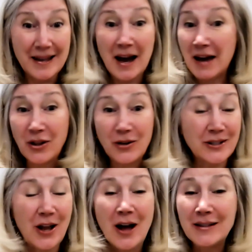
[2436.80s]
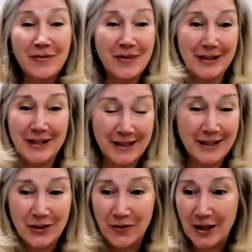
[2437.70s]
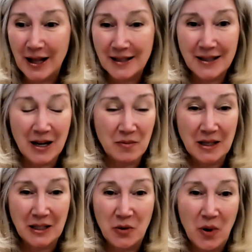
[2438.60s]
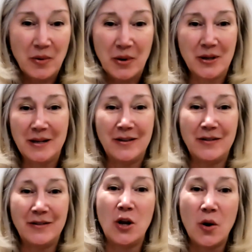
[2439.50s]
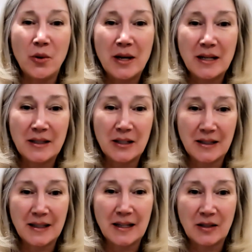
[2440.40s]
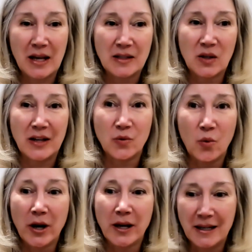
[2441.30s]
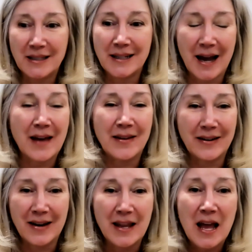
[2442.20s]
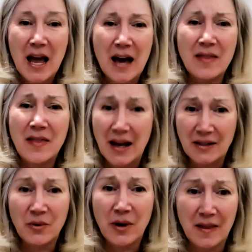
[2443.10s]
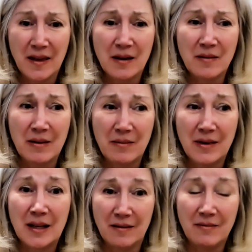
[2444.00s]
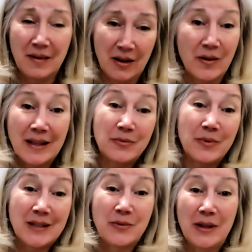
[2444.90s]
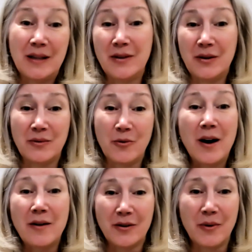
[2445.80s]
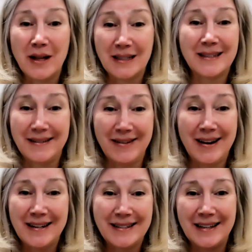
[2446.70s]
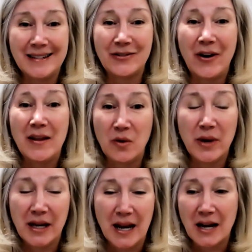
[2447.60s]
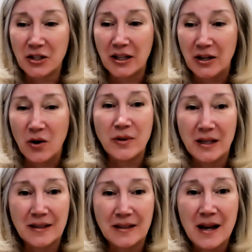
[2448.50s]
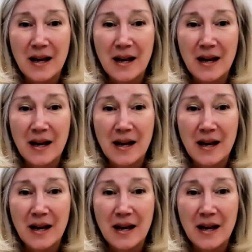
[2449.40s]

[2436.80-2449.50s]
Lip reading: Yeah, I've closed lots of businesses over the last 10 months, and you probably wouldn't have even known. It's just it's working together, and that's where I think that's because we live in Guelph or Wellington, right? It's great that we can actually know these